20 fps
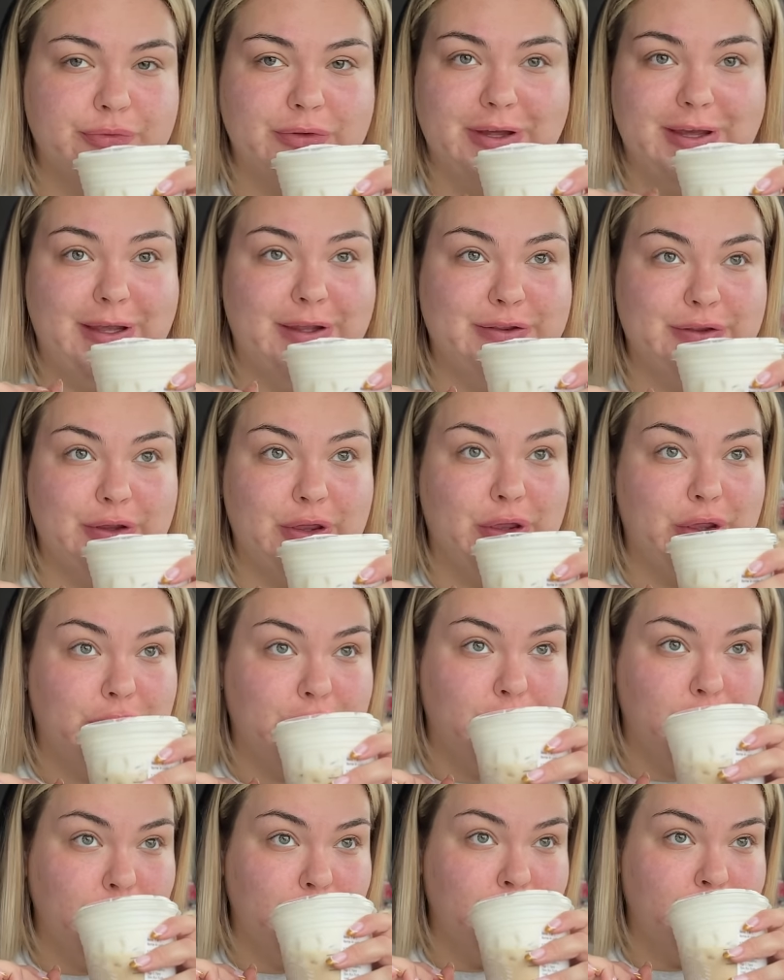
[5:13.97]
it's
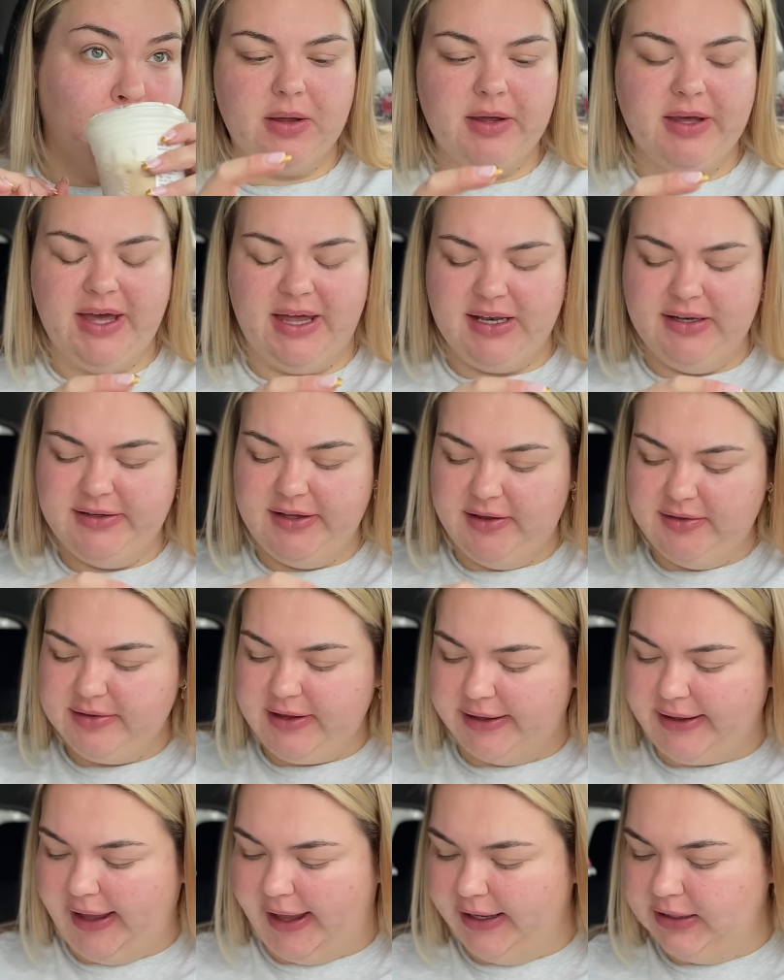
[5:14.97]
good. It kind of tastes
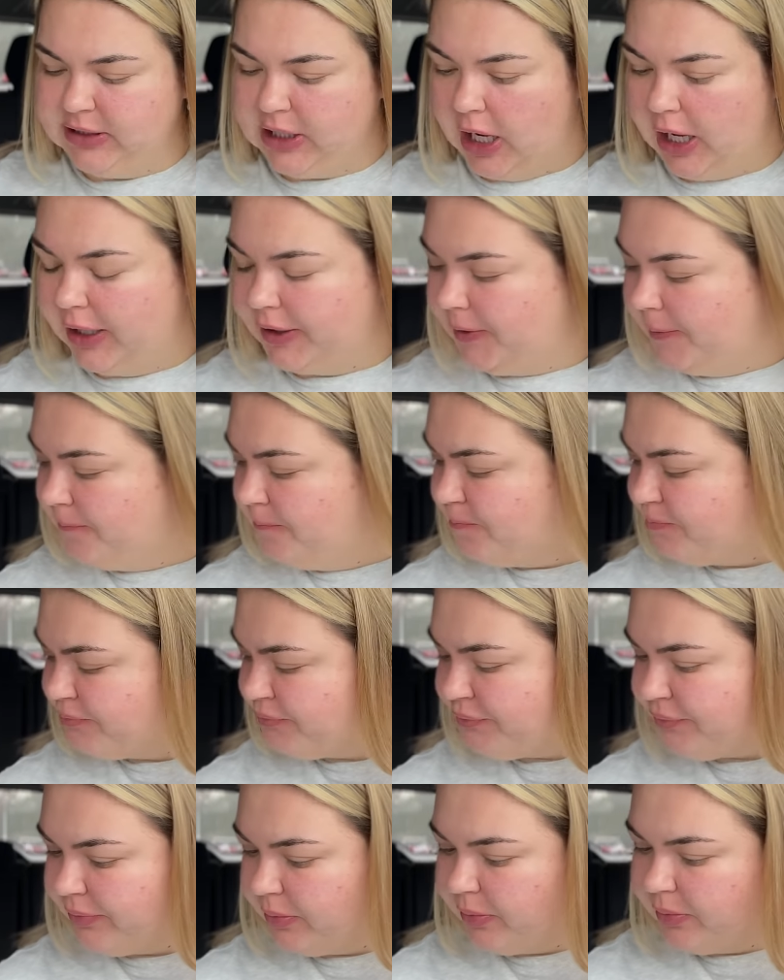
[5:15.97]
like eggnog.
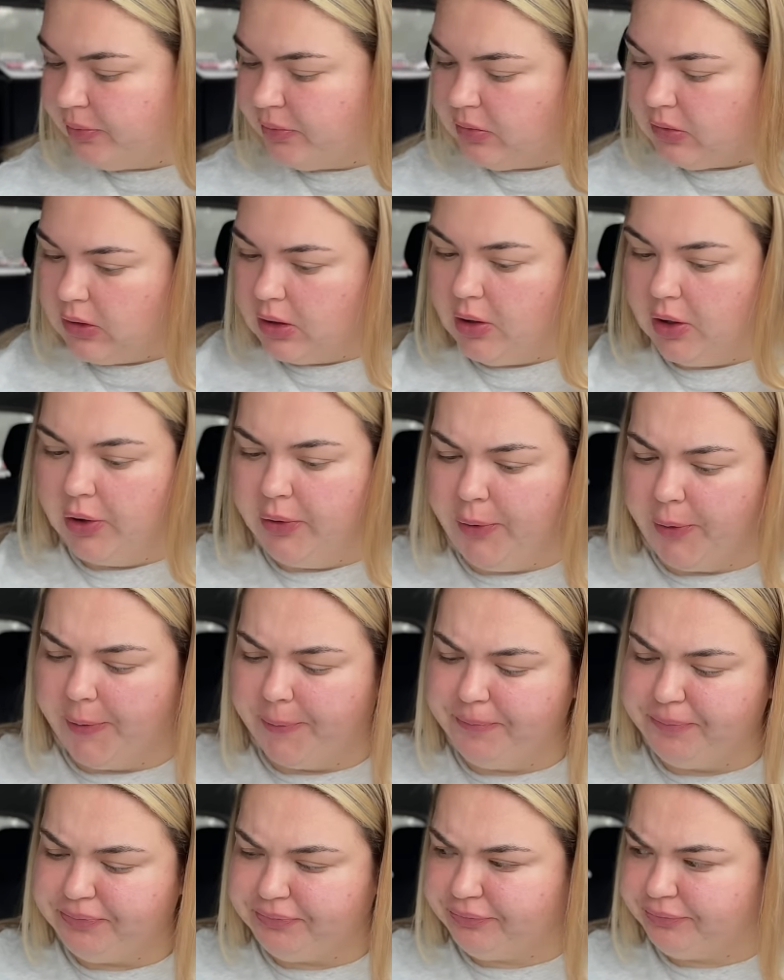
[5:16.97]
Ooh,
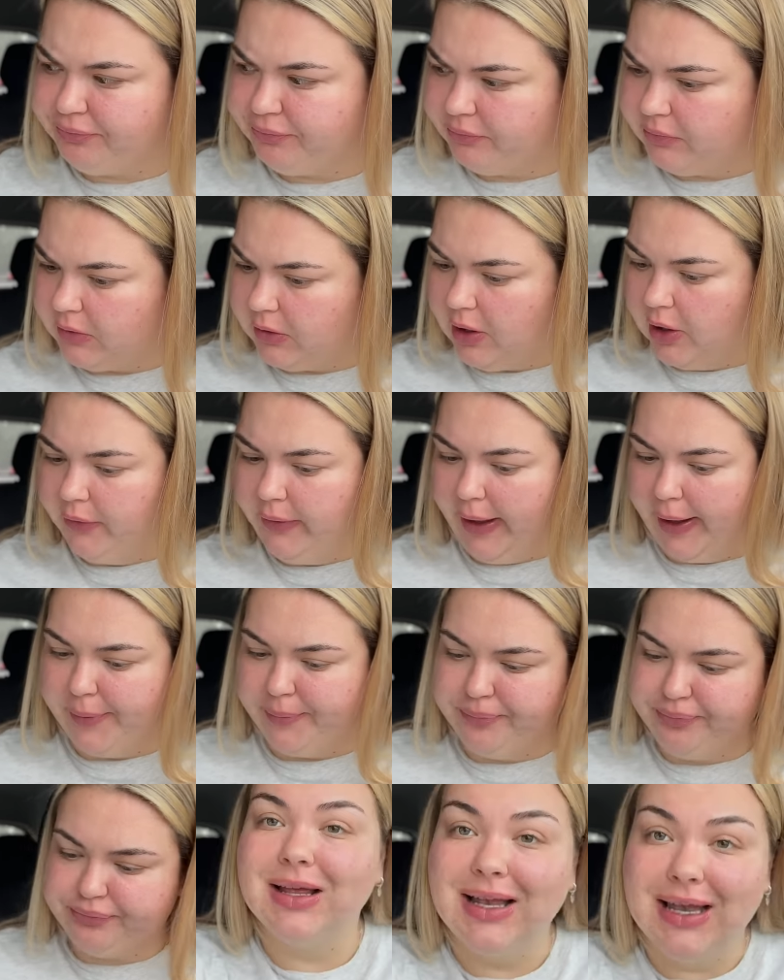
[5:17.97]
okay,
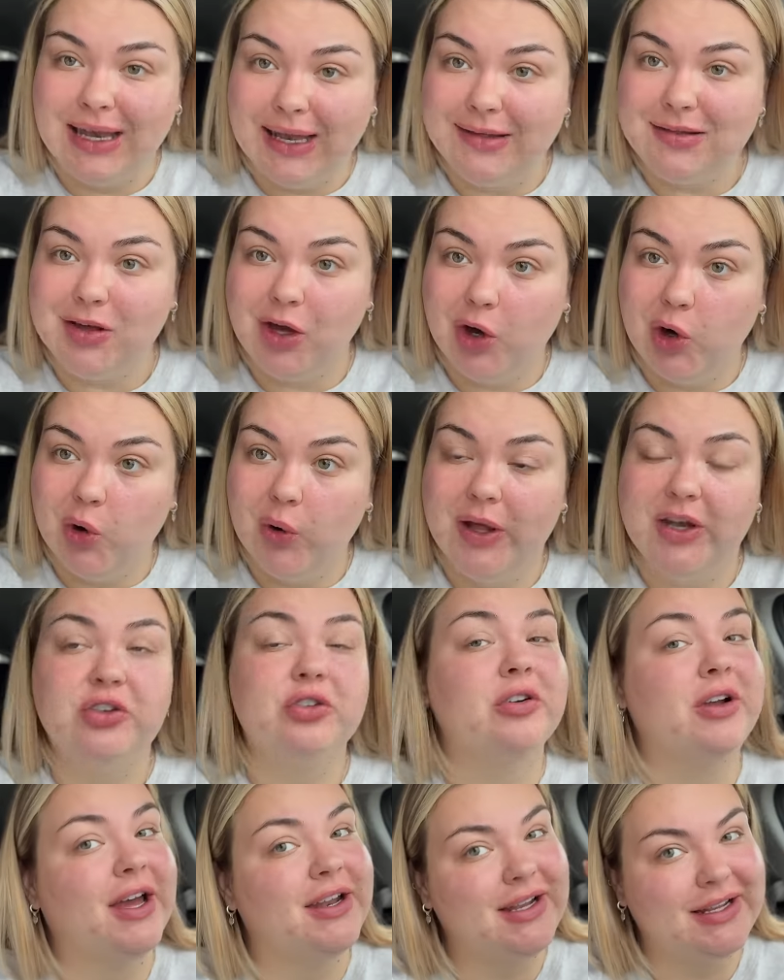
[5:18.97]
let's go and
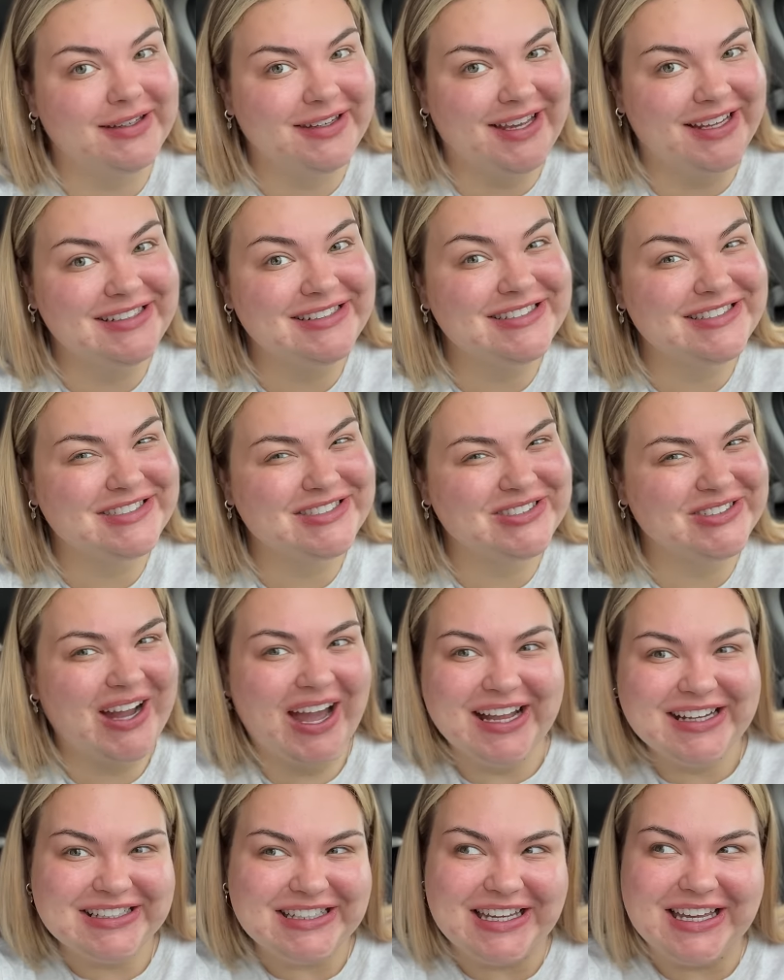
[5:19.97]
try not to get
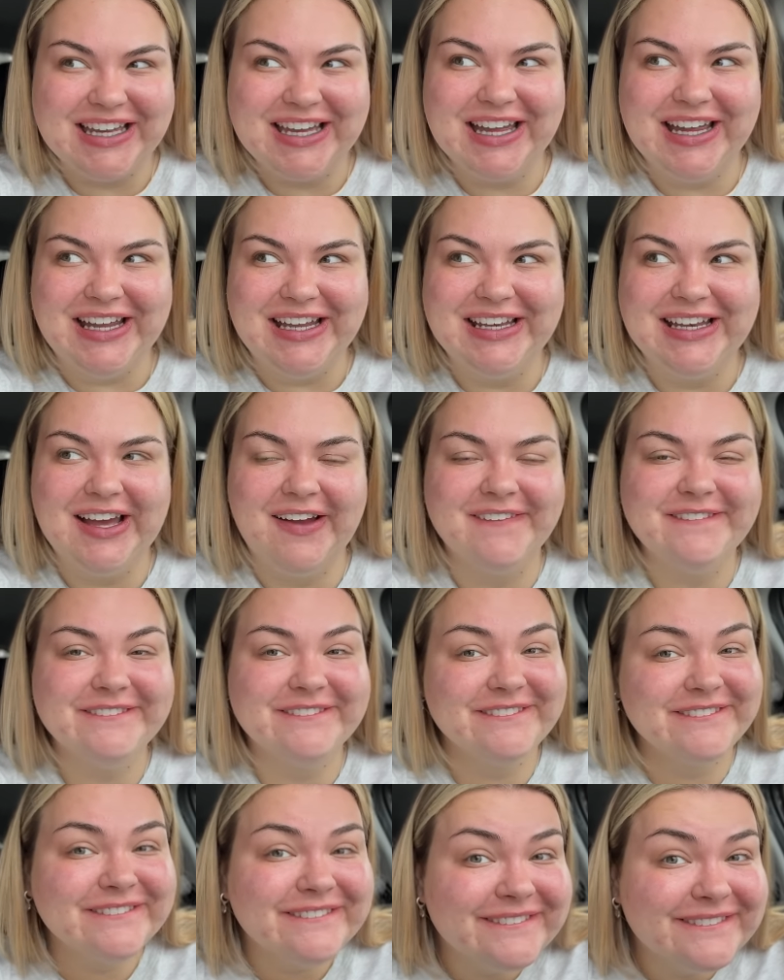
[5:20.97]
distracted.
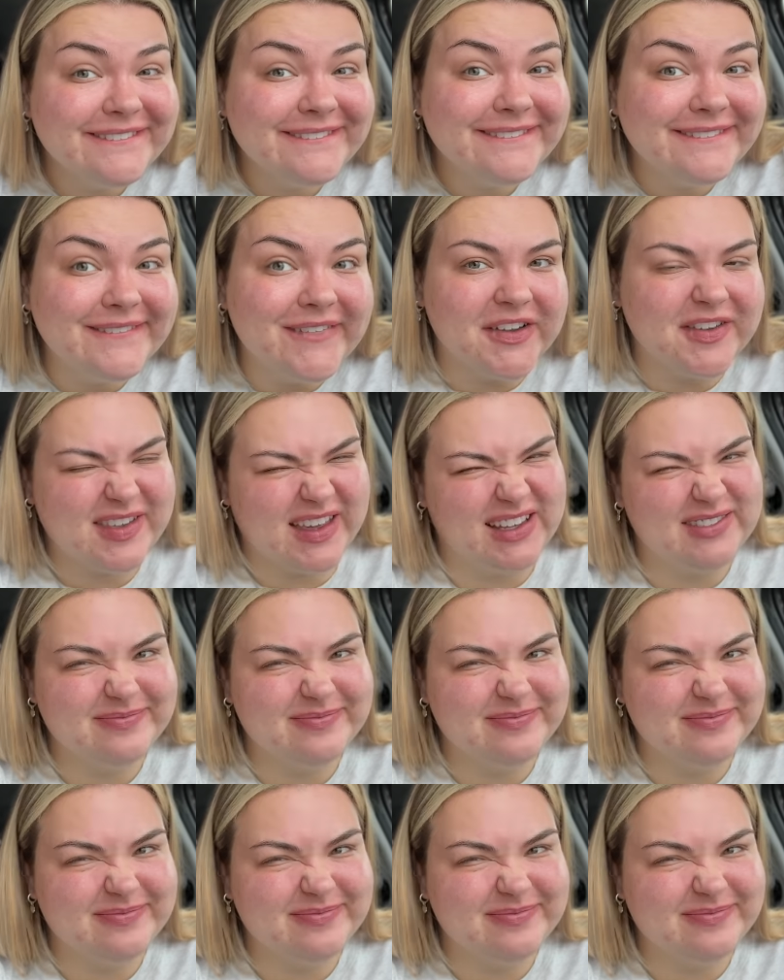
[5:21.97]
We'll see.